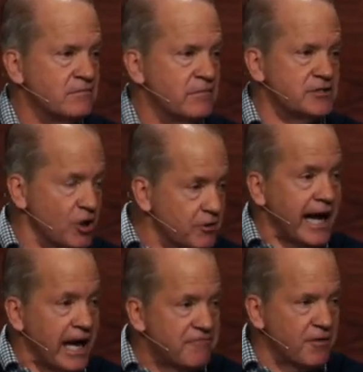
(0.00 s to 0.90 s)
It's
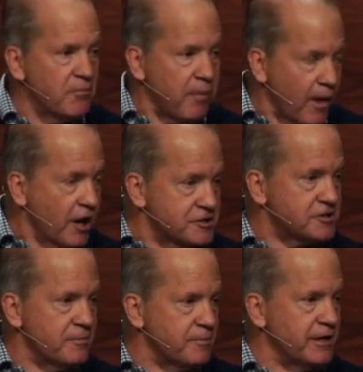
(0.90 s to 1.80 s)
okay for
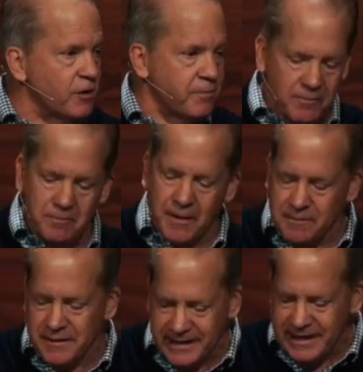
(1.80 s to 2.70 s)
bars to be open,
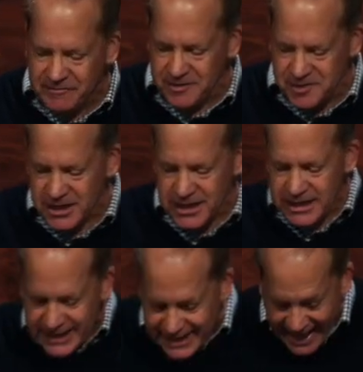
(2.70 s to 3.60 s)
but believers
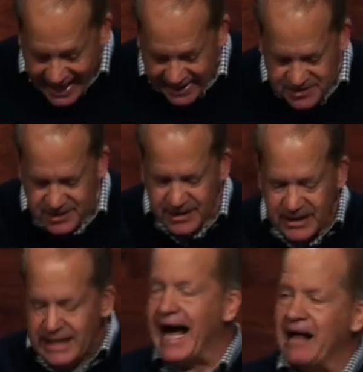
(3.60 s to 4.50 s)
can't
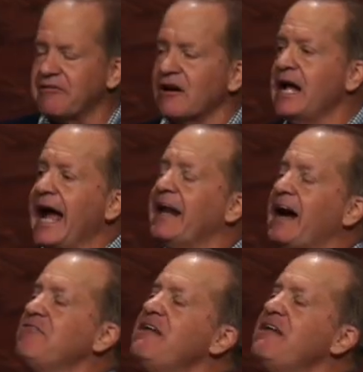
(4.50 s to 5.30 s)
gather. And I